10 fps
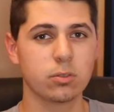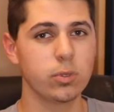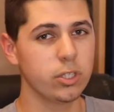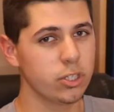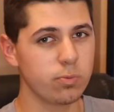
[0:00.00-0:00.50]

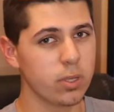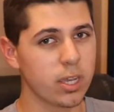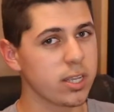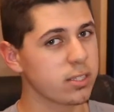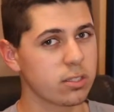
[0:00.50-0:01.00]
week just
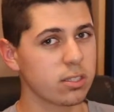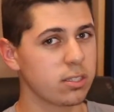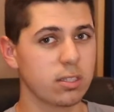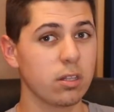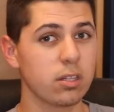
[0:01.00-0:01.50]
because it's
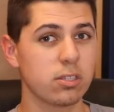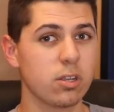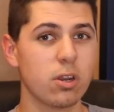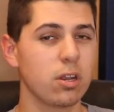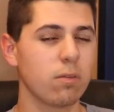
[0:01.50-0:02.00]
still
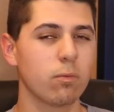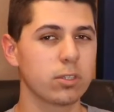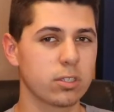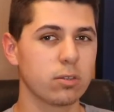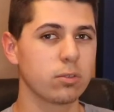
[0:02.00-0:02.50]
uncertain of
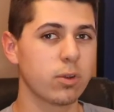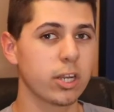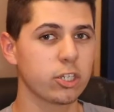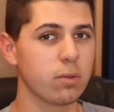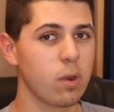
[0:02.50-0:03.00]
what
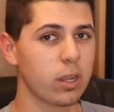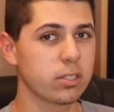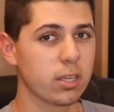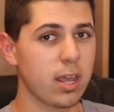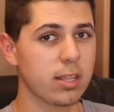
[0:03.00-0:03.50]
direction the
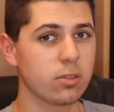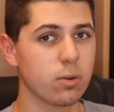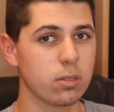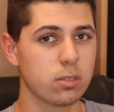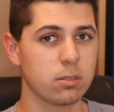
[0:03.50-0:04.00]
market's going to head
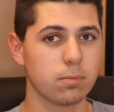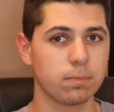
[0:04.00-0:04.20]
towards.